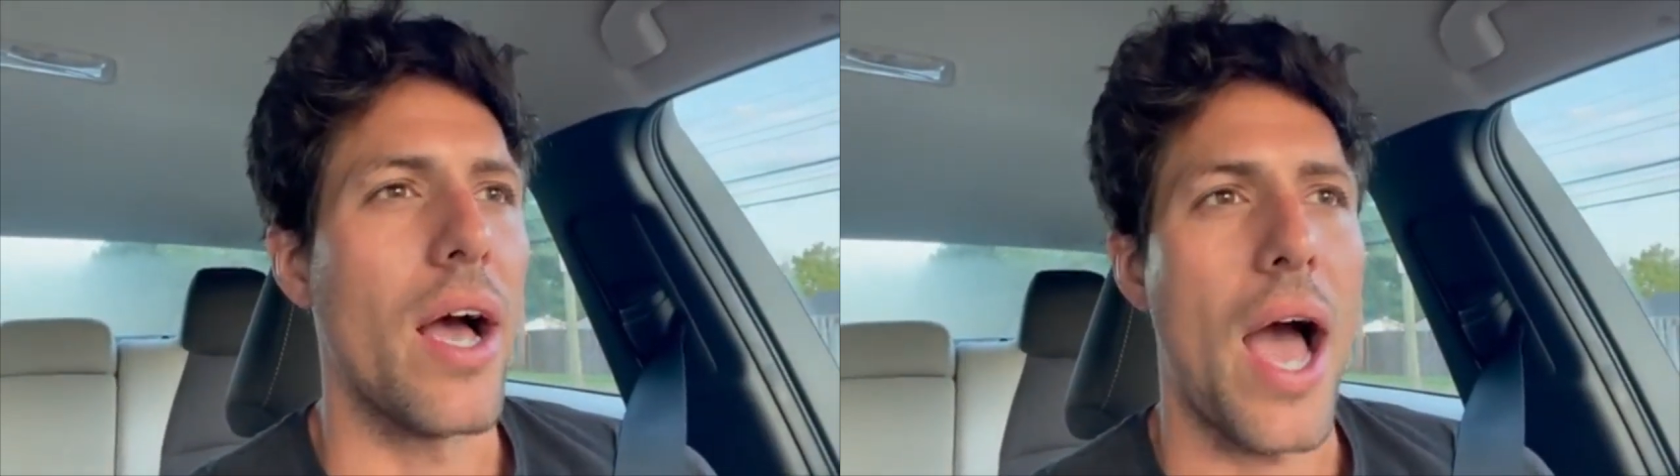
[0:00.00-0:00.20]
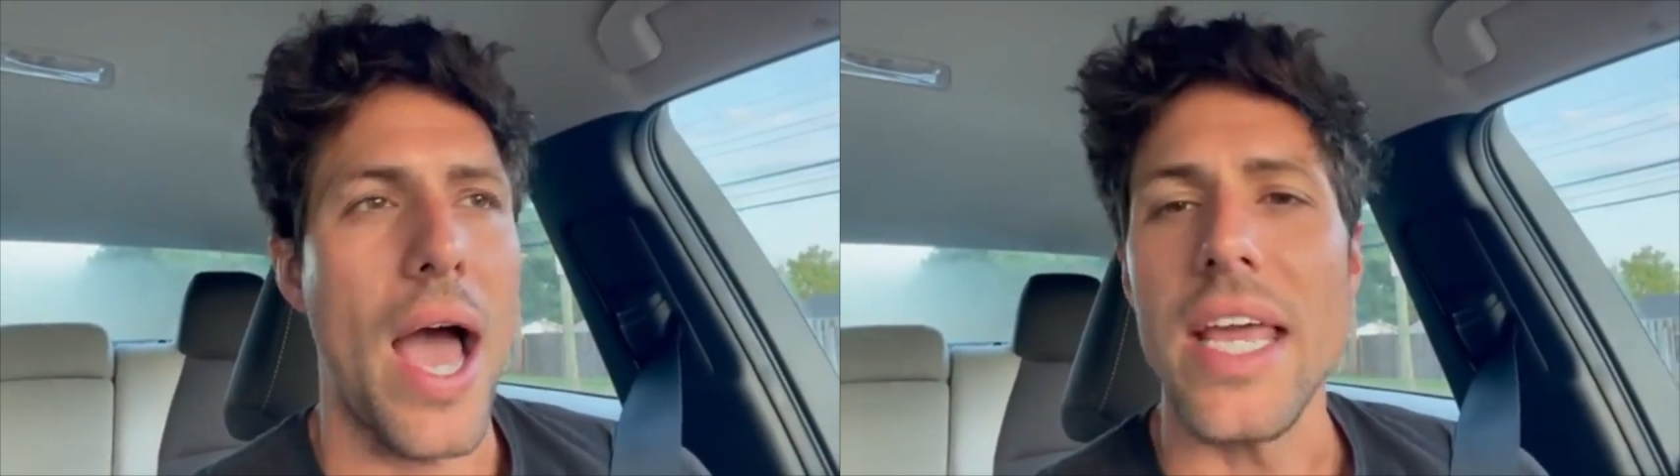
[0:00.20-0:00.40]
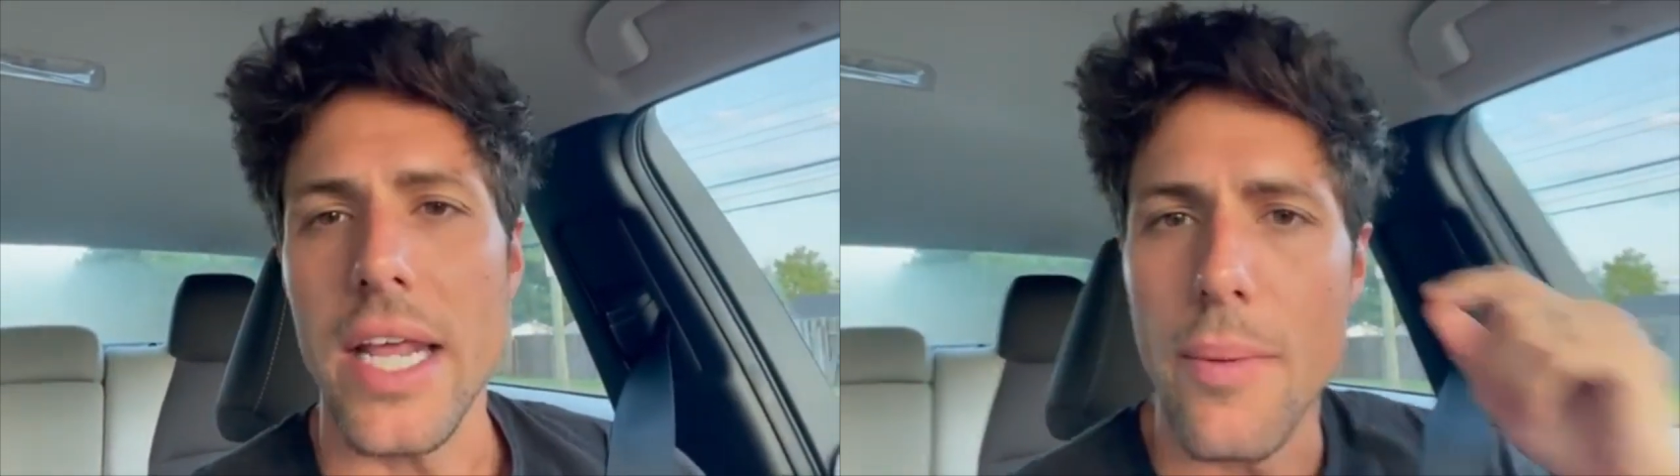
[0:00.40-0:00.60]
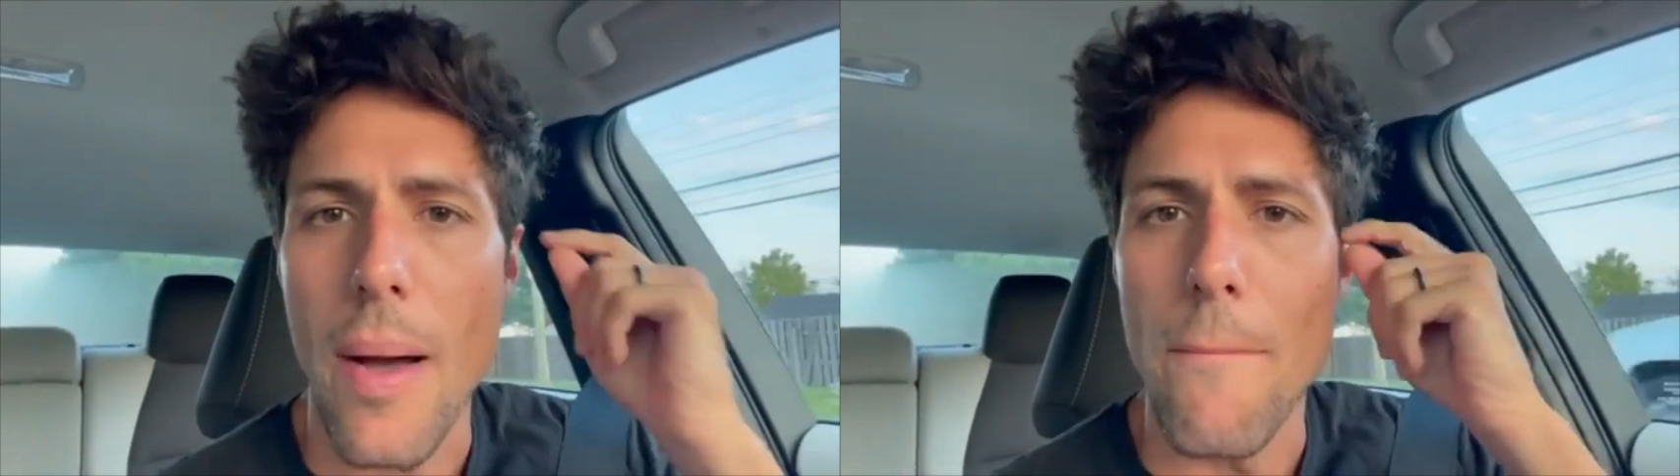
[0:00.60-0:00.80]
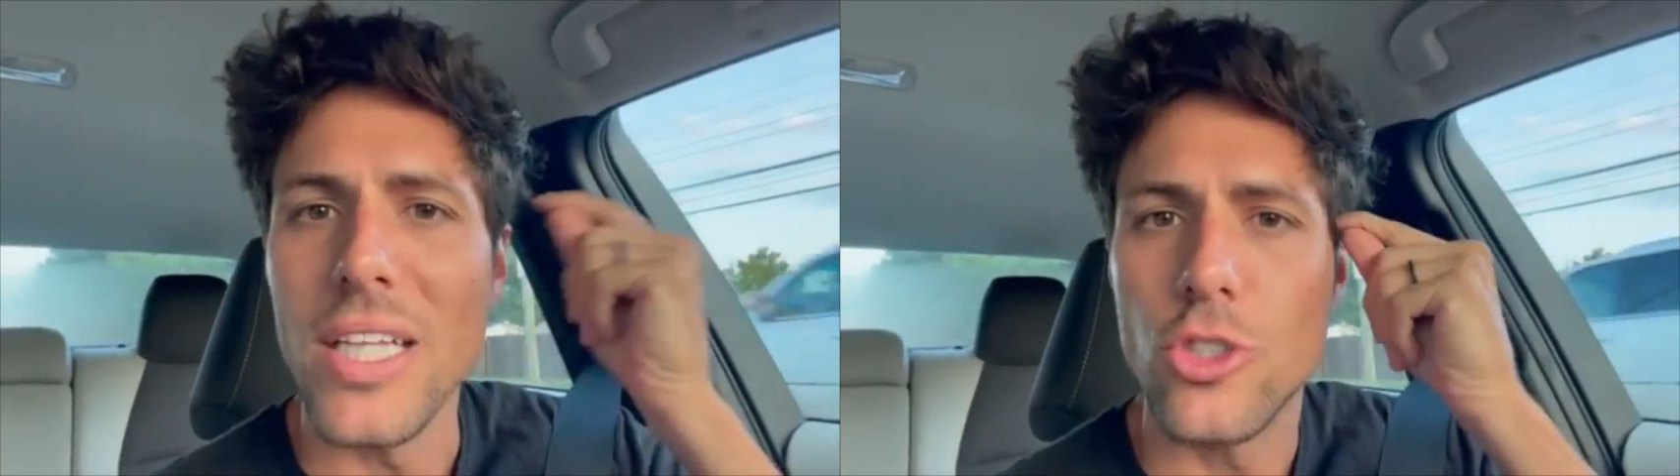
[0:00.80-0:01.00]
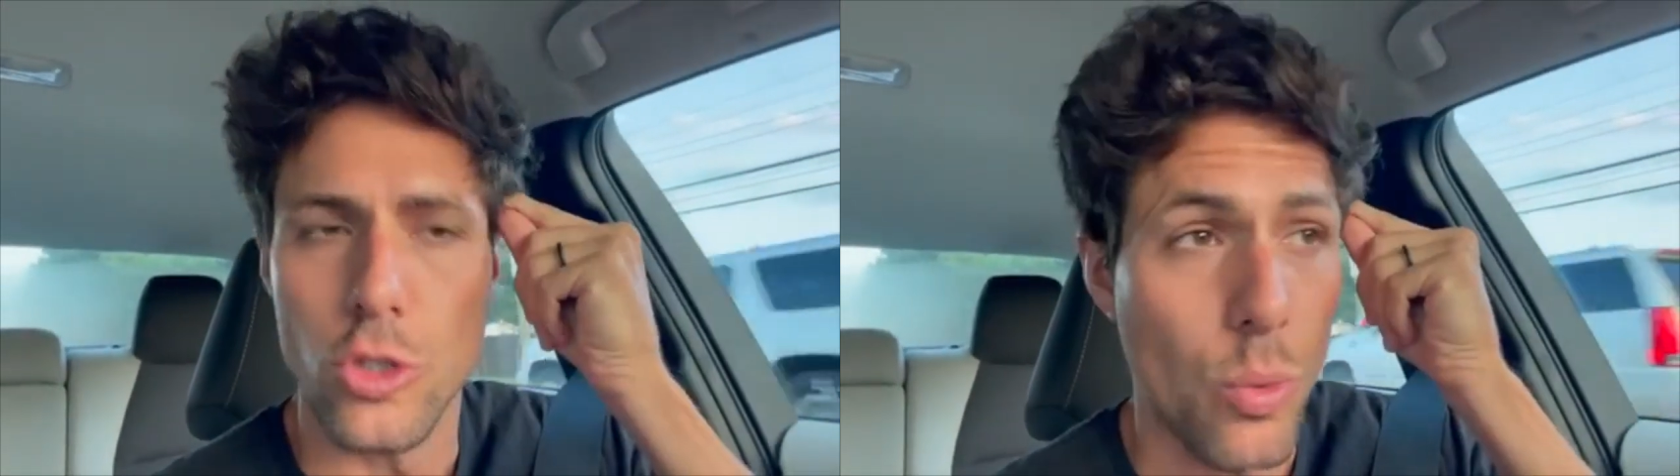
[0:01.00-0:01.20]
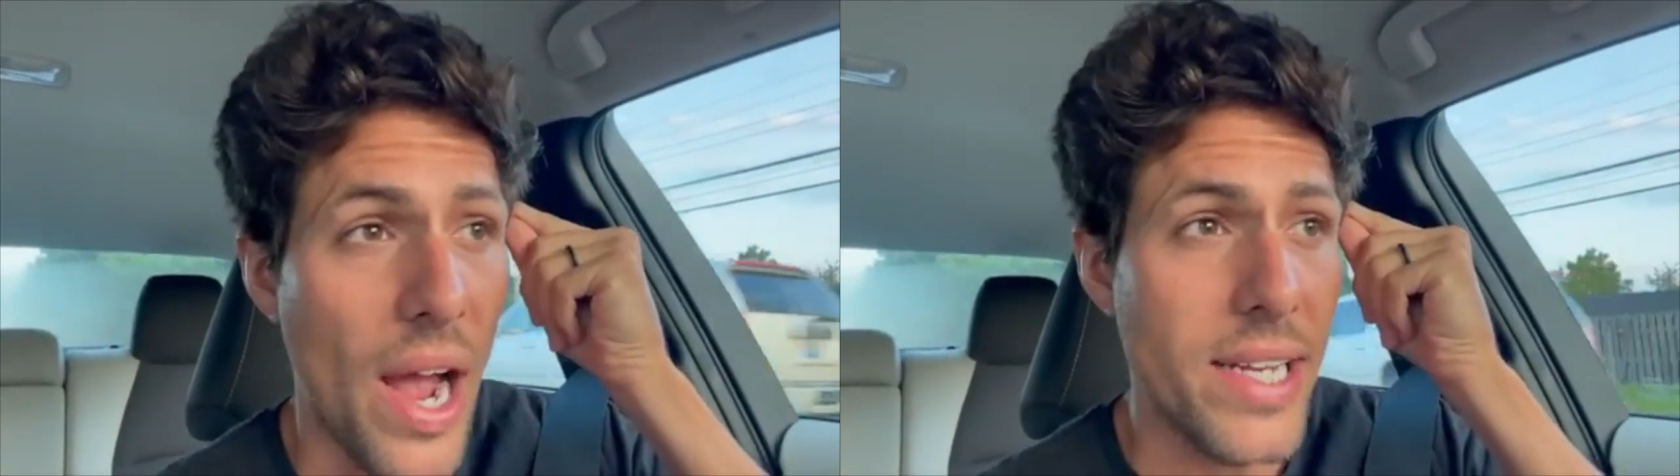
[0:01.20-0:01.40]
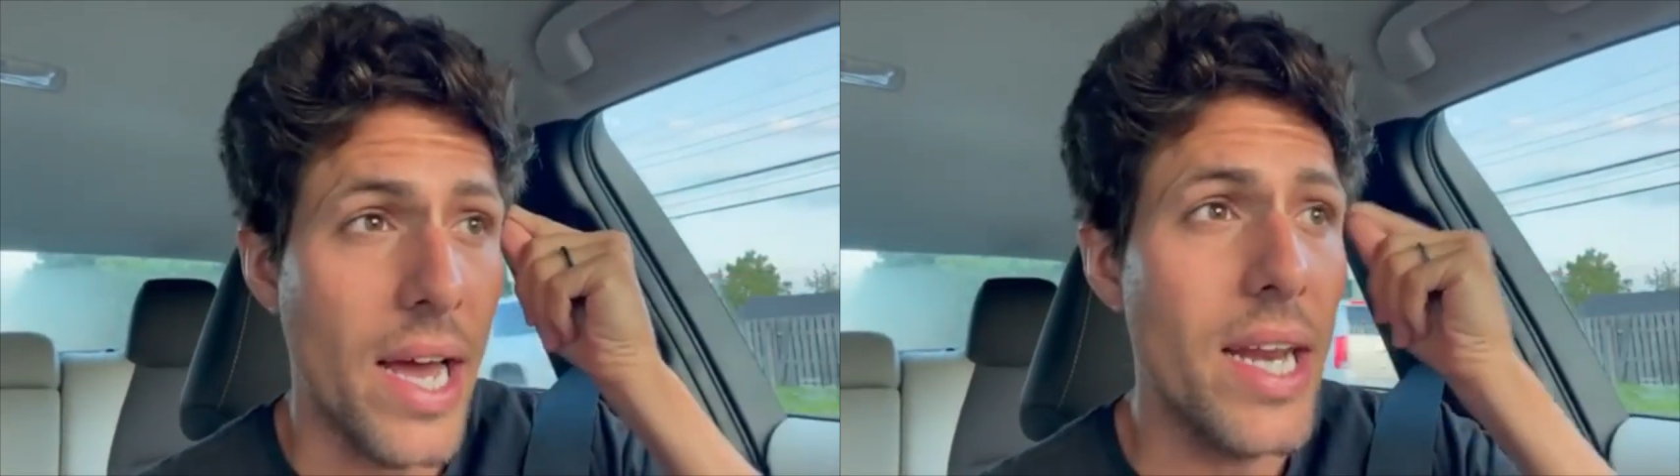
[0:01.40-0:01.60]
I need to get my mentals
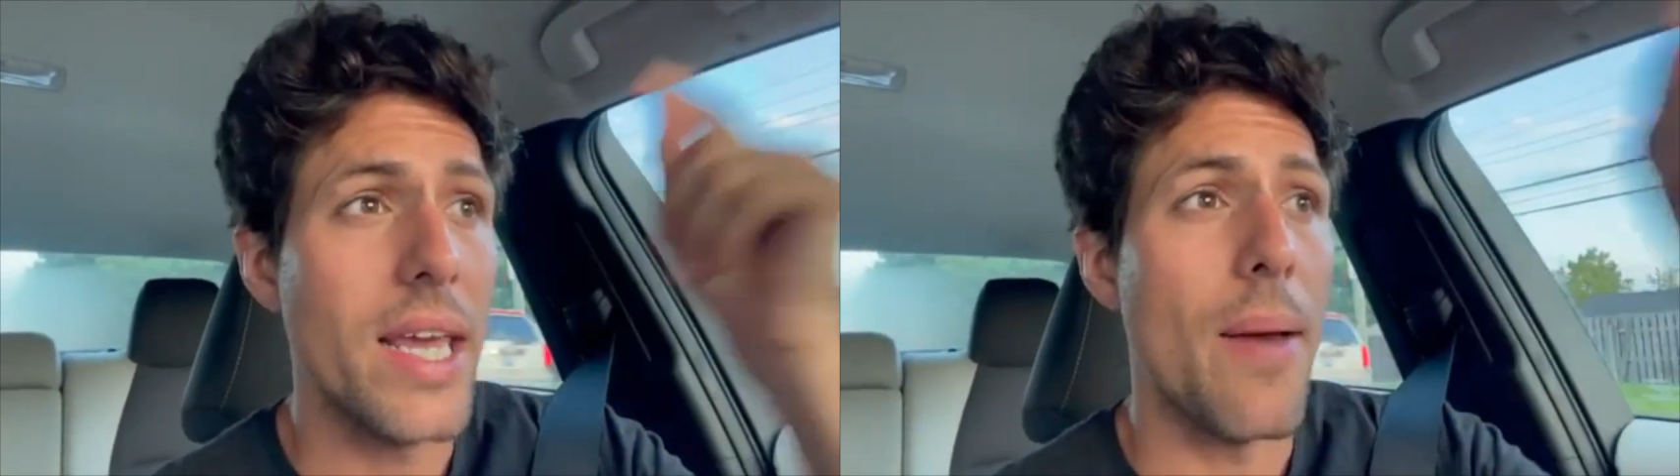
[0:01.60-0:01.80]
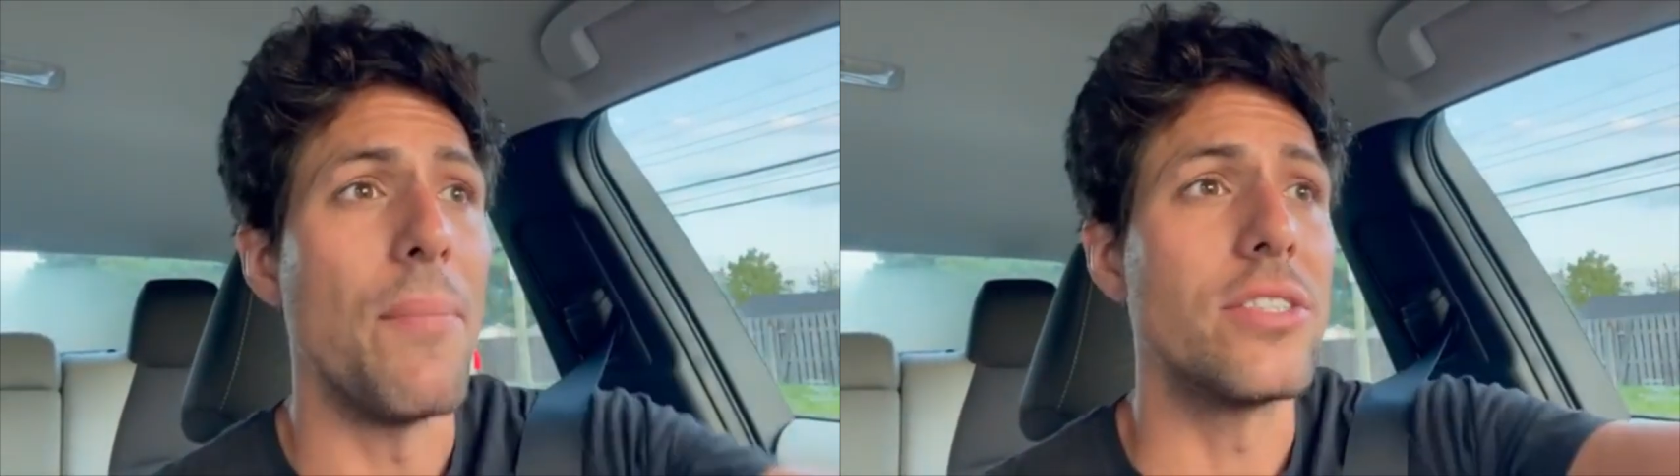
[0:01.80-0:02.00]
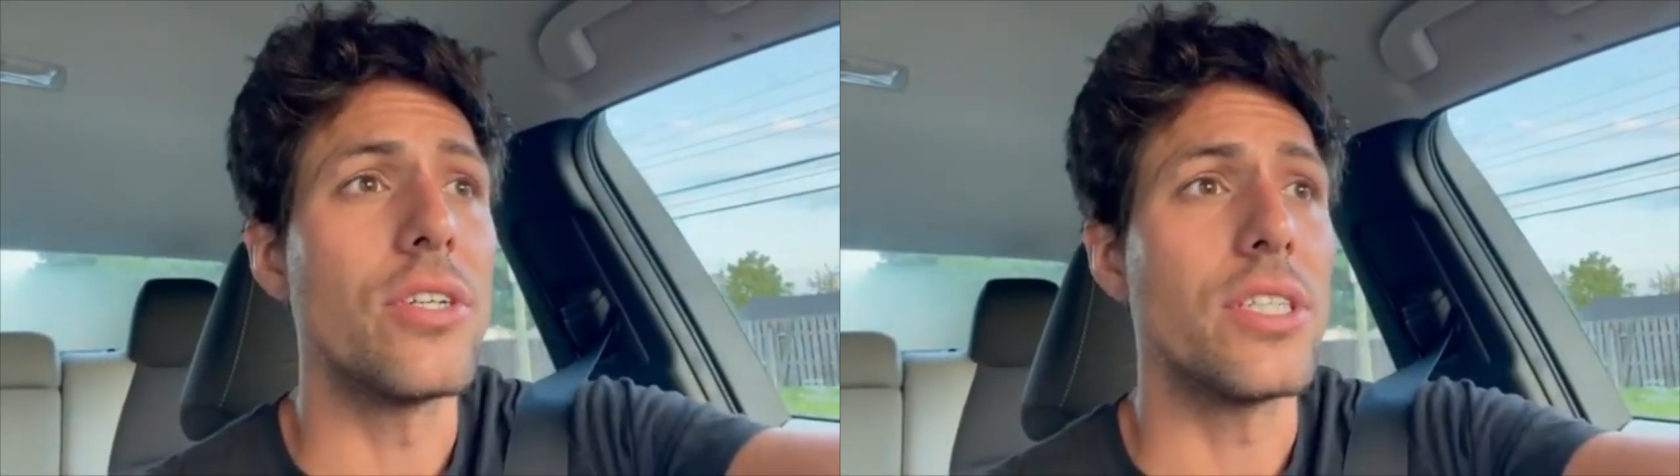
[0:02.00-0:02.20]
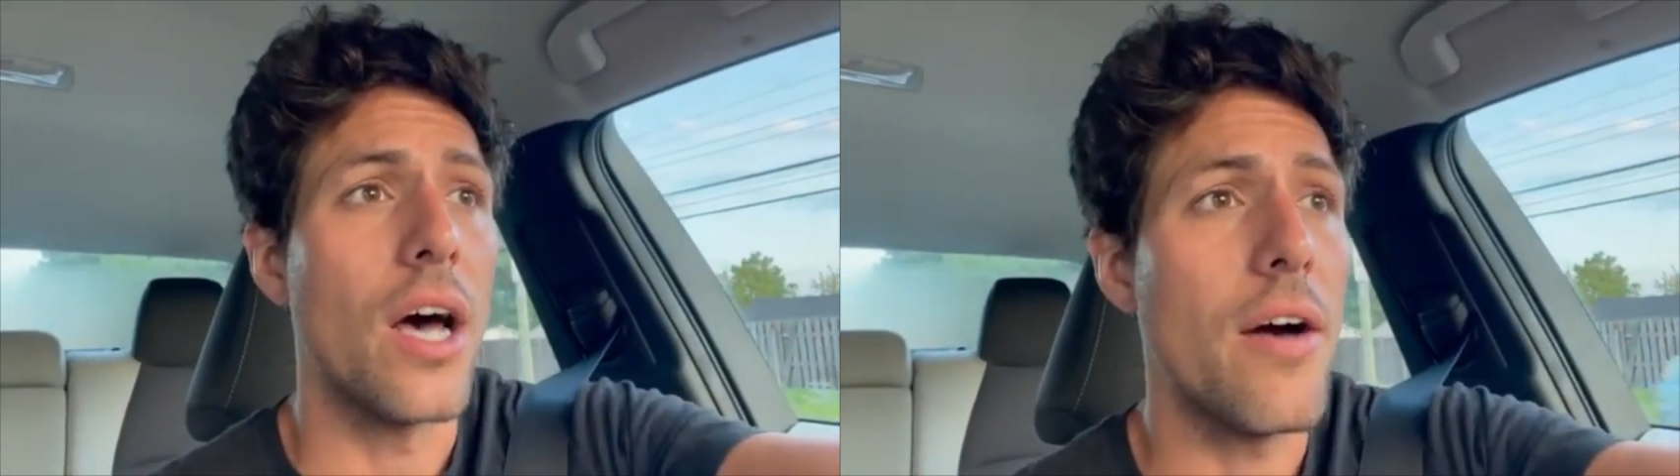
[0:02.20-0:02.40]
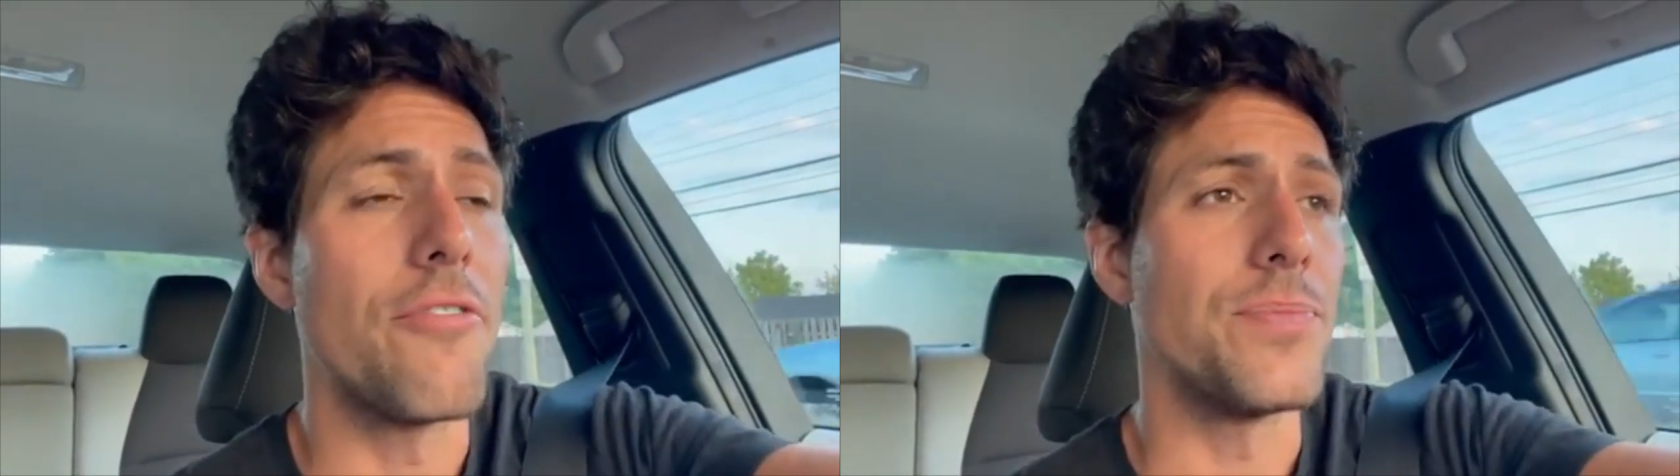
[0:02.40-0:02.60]
right. I need to get mentally tough.